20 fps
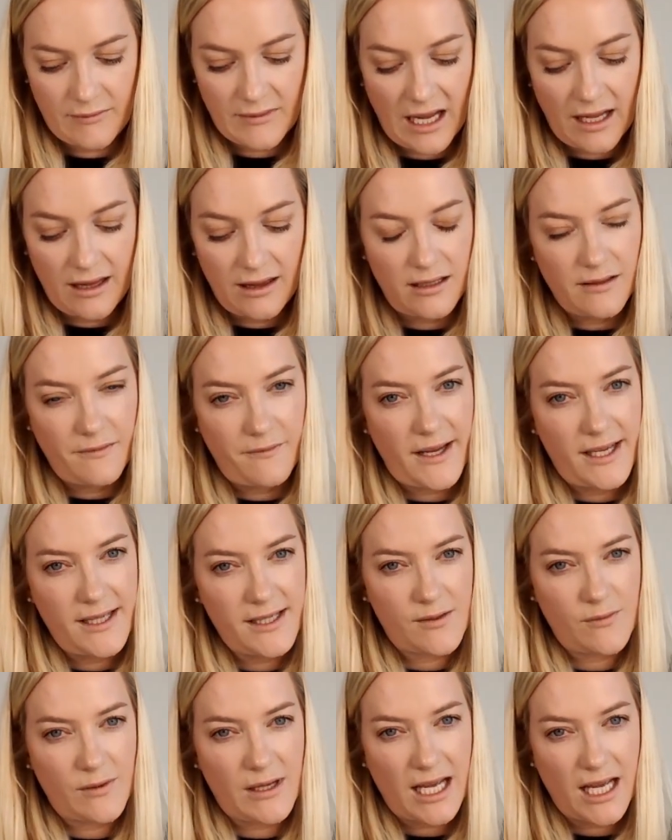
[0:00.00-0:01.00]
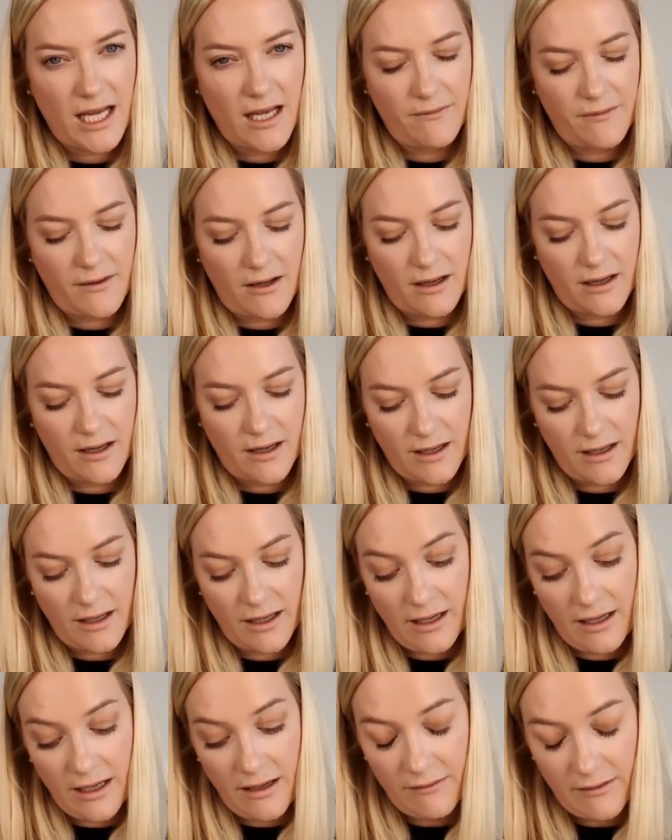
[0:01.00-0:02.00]
And the defense we have are,
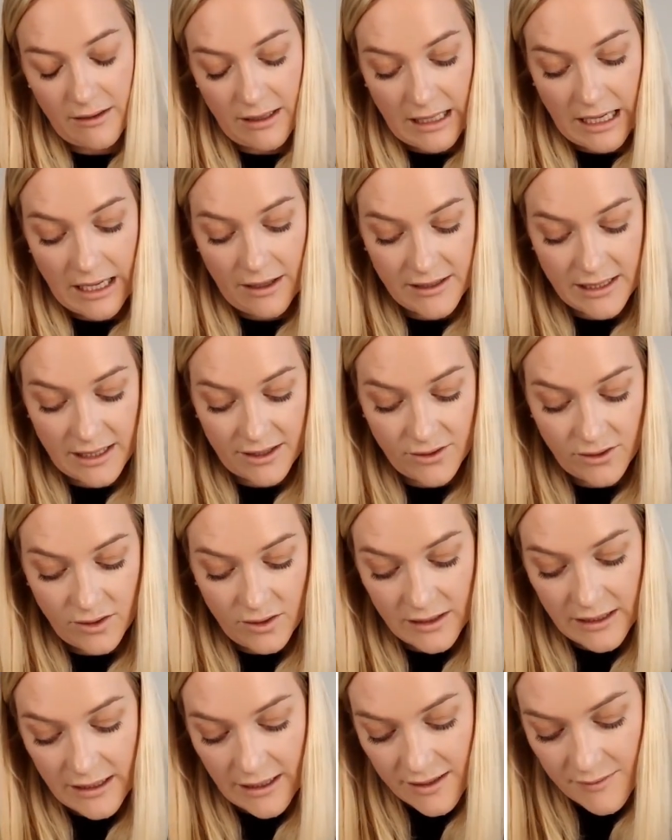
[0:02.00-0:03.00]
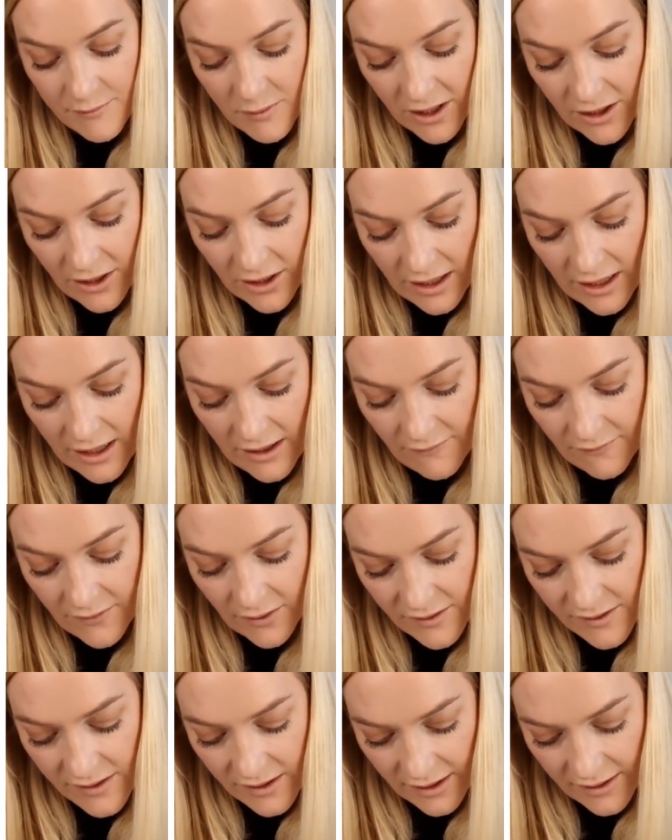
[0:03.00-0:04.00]
how's that done? That's by your
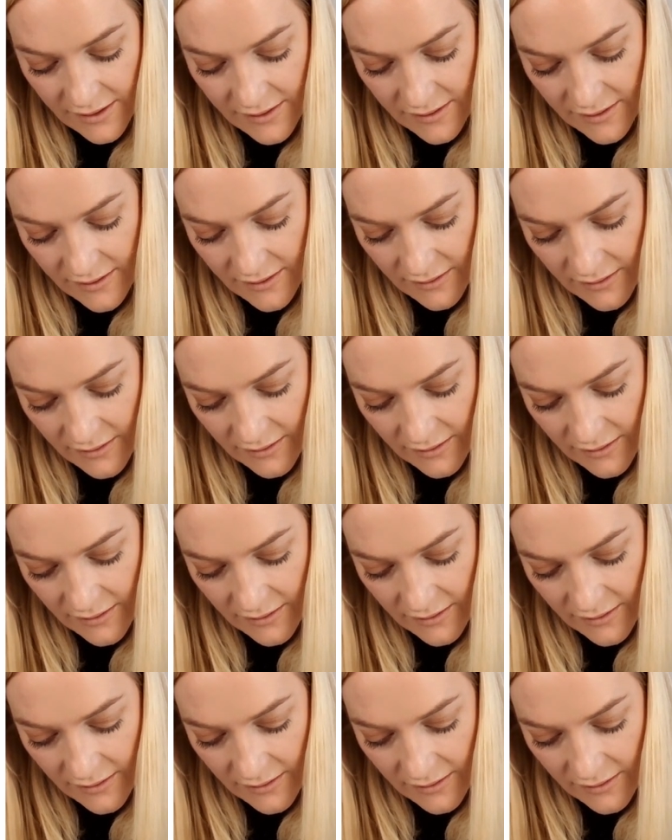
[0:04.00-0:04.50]
lymphocytes.